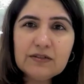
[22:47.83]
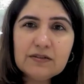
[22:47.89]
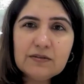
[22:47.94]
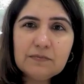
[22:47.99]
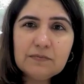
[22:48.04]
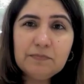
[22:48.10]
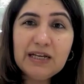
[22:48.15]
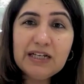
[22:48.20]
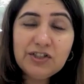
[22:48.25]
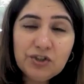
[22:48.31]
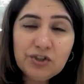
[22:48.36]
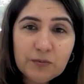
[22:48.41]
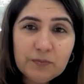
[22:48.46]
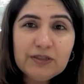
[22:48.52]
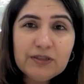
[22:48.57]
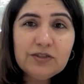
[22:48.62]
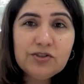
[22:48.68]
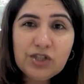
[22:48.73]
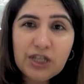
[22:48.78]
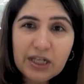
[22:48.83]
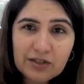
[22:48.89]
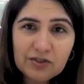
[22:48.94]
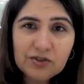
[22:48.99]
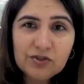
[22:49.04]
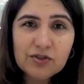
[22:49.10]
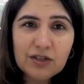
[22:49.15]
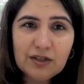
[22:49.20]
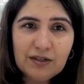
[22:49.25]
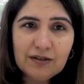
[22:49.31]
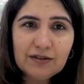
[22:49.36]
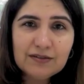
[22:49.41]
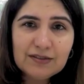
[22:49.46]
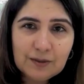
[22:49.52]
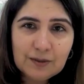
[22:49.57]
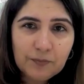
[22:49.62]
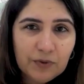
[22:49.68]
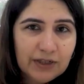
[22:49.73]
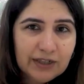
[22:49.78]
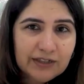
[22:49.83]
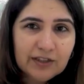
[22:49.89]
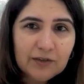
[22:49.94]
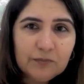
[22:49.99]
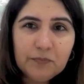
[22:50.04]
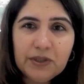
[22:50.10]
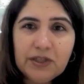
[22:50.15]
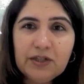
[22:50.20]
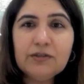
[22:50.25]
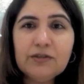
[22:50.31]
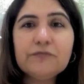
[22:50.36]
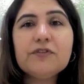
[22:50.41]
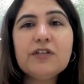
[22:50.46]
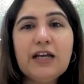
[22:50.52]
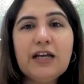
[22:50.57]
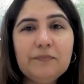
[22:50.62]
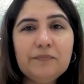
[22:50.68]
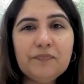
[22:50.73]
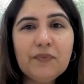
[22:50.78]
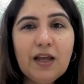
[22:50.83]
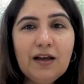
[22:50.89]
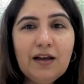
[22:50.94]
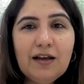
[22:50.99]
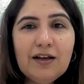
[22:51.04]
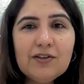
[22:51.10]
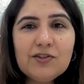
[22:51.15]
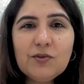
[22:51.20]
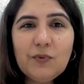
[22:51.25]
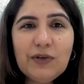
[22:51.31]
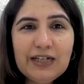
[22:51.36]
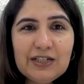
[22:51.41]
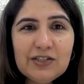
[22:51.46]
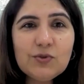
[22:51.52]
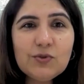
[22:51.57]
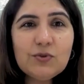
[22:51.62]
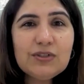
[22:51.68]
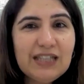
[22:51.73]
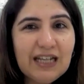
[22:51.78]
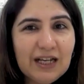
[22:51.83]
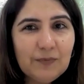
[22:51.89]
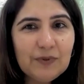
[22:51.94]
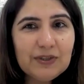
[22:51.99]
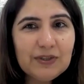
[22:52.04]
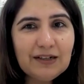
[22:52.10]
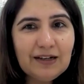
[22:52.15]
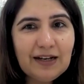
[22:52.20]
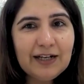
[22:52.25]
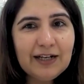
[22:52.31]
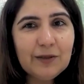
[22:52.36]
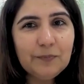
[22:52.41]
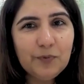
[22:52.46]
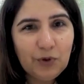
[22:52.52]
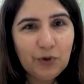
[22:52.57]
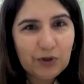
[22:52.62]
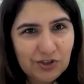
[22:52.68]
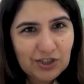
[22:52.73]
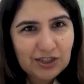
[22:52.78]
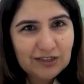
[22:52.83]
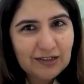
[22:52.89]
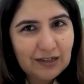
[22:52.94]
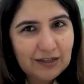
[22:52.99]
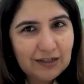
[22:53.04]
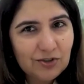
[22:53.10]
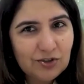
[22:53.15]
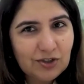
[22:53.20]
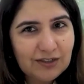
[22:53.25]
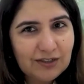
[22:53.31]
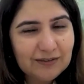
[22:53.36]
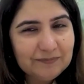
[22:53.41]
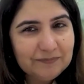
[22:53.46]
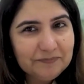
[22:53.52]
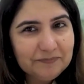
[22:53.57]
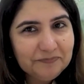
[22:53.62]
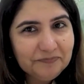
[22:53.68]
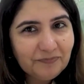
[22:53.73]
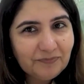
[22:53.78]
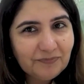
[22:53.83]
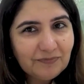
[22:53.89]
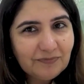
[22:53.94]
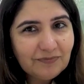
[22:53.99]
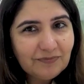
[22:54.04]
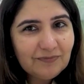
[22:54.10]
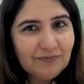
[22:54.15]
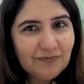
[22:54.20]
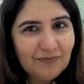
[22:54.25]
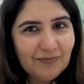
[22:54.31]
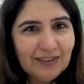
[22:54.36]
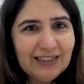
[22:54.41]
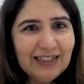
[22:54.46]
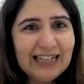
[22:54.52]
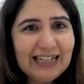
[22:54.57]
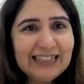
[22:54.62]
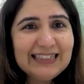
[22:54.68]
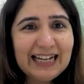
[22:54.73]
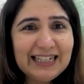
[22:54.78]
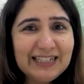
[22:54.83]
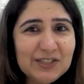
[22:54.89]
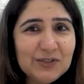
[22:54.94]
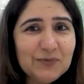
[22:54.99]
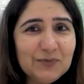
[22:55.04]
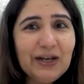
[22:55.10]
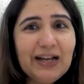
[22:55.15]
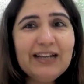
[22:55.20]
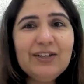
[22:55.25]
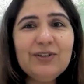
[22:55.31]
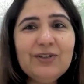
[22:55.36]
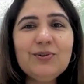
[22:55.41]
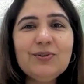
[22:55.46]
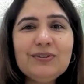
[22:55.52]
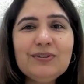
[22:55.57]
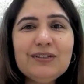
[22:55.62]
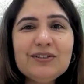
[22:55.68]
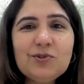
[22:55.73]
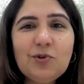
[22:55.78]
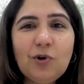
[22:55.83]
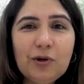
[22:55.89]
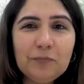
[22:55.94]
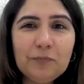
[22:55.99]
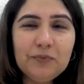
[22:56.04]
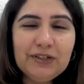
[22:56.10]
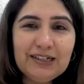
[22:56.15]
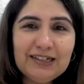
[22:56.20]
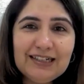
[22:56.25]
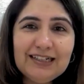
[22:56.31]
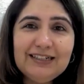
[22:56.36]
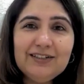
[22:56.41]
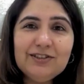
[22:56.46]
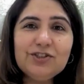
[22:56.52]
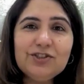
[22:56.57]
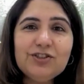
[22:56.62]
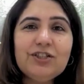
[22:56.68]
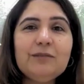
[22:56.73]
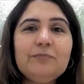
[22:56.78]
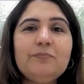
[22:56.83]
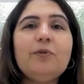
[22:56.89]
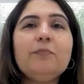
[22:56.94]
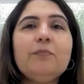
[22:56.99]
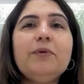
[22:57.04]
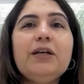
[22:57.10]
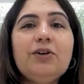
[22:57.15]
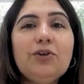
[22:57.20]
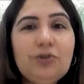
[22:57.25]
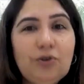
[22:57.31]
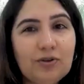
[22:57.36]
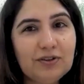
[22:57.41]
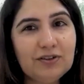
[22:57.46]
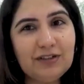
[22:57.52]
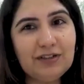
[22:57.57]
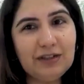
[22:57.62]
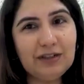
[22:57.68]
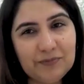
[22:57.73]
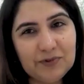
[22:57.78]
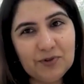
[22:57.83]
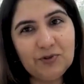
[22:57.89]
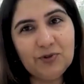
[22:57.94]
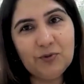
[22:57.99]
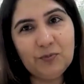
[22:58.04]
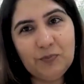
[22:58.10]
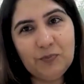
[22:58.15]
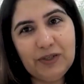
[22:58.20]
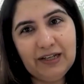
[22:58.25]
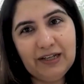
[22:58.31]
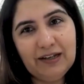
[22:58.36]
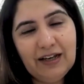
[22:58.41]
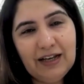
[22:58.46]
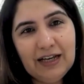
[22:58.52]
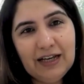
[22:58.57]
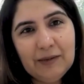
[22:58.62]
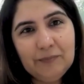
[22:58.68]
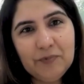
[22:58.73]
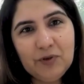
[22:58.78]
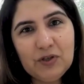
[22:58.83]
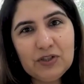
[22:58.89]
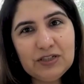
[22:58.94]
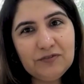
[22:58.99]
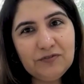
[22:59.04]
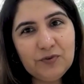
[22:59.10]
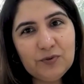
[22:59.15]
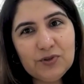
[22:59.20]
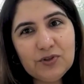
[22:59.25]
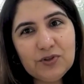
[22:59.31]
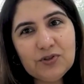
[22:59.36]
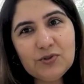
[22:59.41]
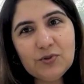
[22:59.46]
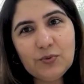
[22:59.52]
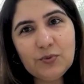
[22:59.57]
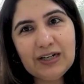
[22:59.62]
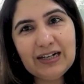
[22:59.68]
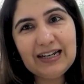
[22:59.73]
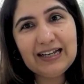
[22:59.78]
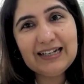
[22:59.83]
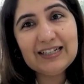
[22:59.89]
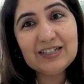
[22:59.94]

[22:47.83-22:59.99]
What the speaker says: measurable change in a stipulated period of time. So one has to deal with it like a project, actually. And that is why, this corporate leadership or being a doctor comes into play. Because if you just do it like